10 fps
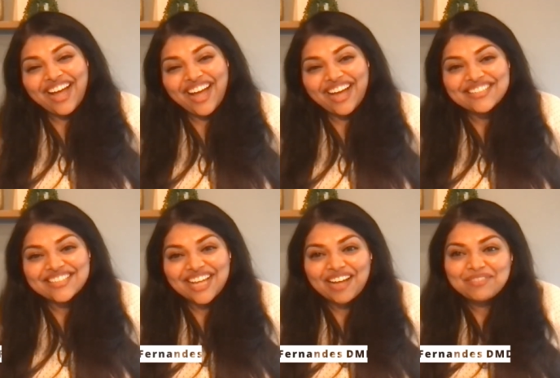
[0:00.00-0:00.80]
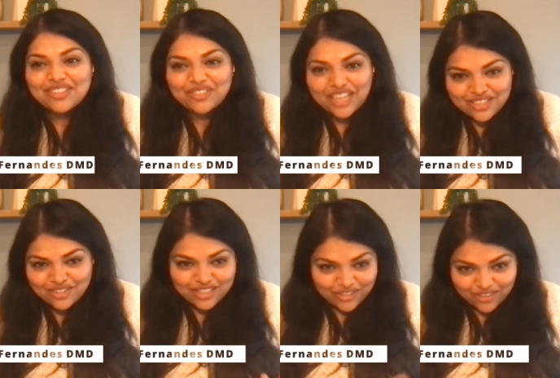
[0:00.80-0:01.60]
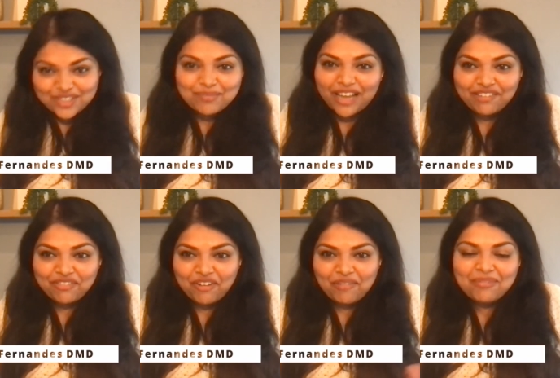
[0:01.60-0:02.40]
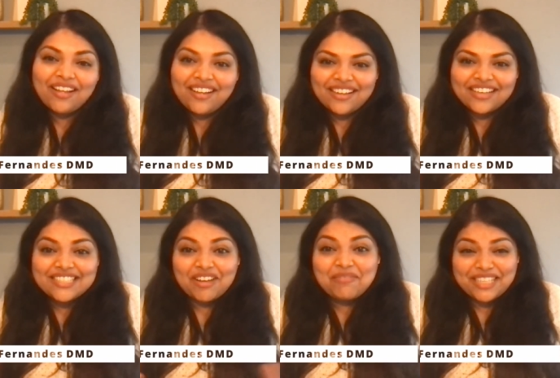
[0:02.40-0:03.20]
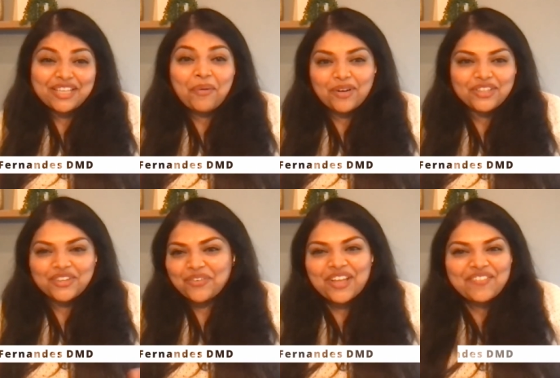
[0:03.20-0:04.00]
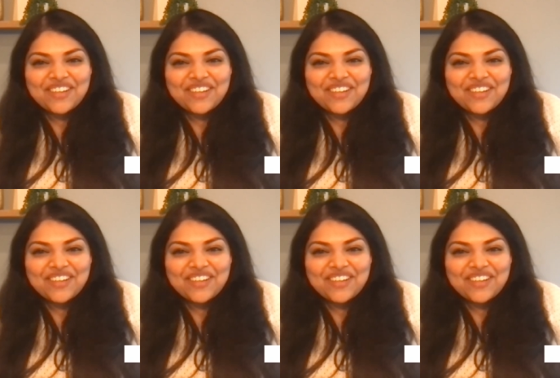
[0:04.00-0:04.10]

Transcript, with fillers: Hi Sam, so nice to see you on this platform. It's amazing what you're doing with